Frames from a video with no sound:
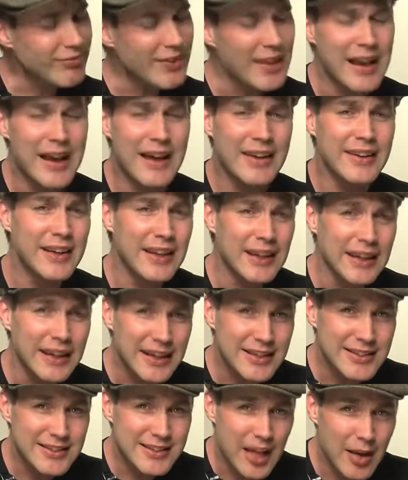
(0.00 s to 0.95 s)
And
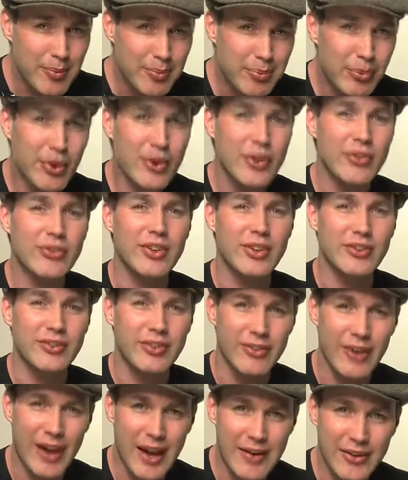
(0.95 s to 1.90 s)
it's that process
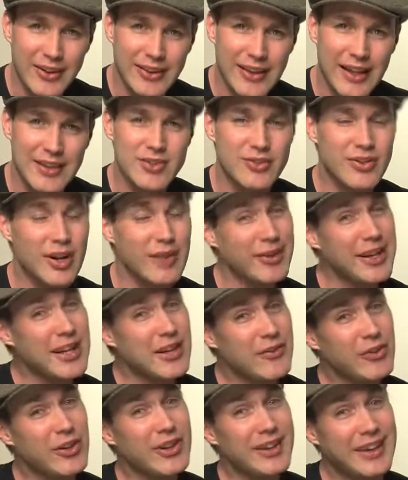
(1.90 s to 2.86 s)
of having that strum, and
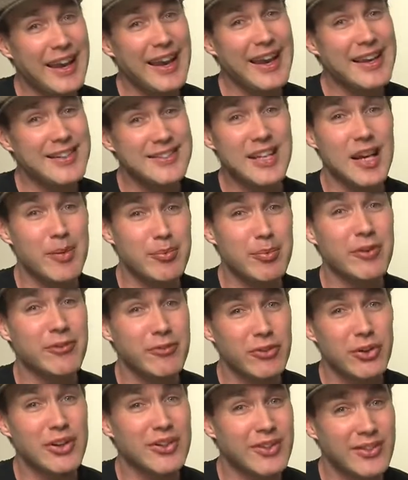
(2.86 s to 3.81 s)
if you can, tap your
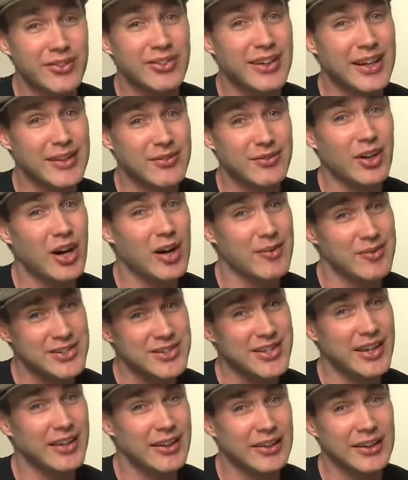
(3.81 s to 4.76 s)
foot at the same time is
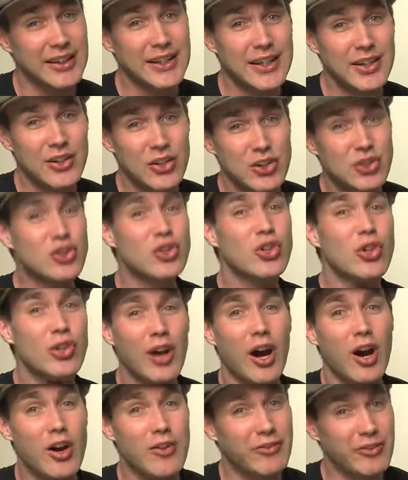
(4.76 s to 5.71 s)
the other. You should
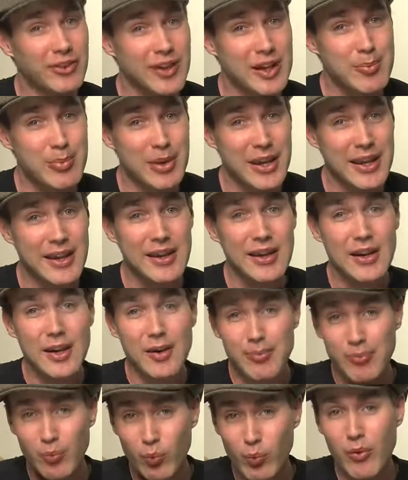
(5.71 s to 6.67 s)
hopefully be
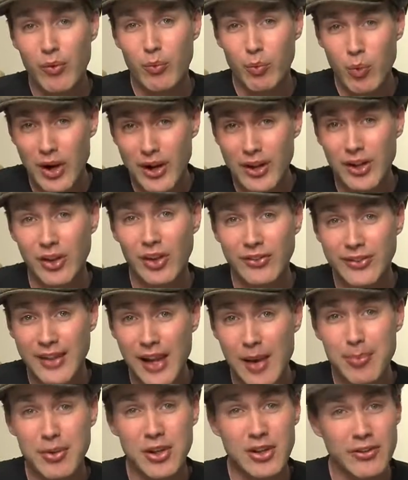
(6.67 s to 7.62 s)
working on
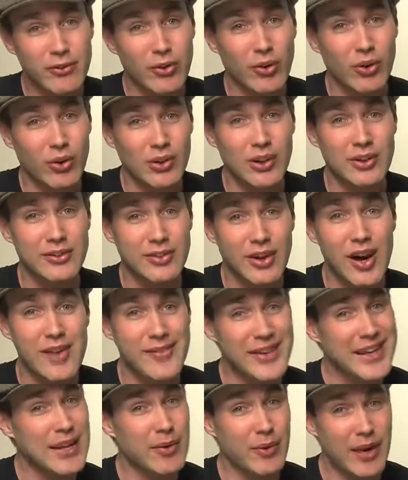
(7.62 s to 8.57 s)
tapping your foot all the
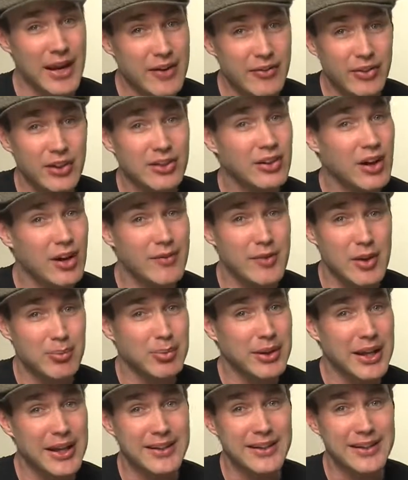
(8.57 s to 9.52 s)
time anyway. Every time you're
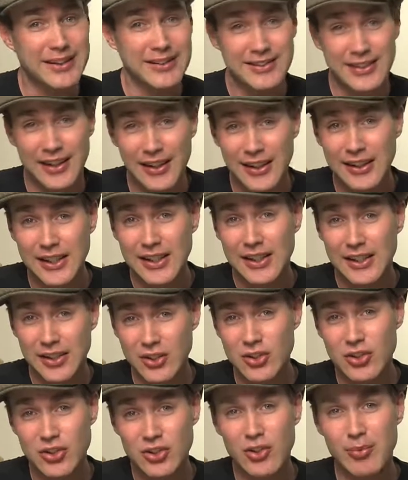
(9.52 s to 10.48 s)
playing your guitar,
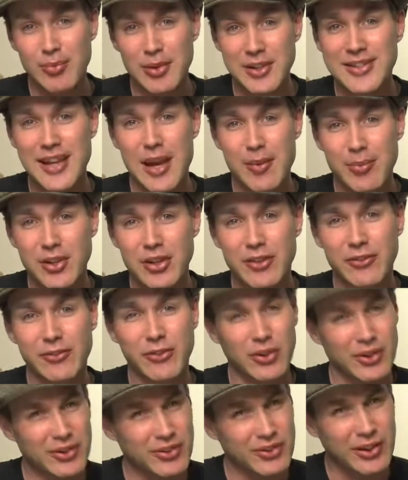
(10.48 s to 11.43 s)
you should be tapping your
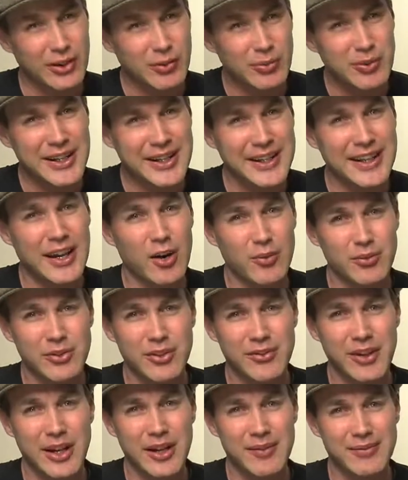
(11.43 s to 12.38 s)
foot because it'll really help
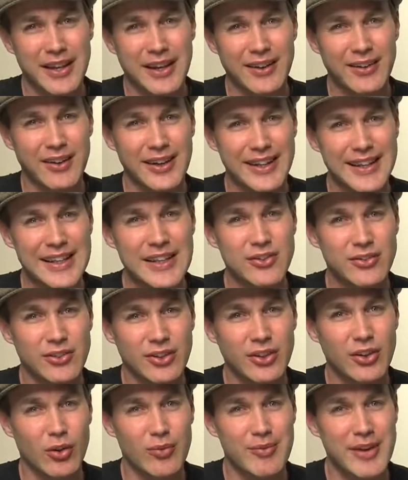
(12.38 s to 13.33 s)
develop that kind of
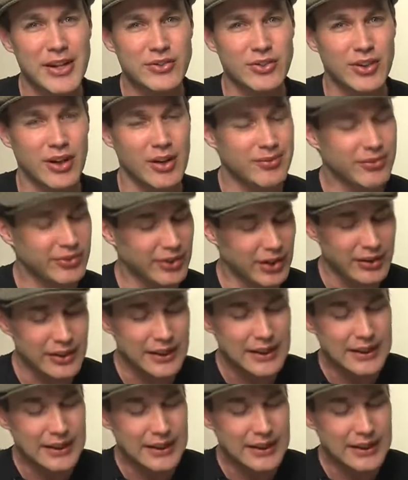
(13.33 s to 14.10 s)
internal metronome. So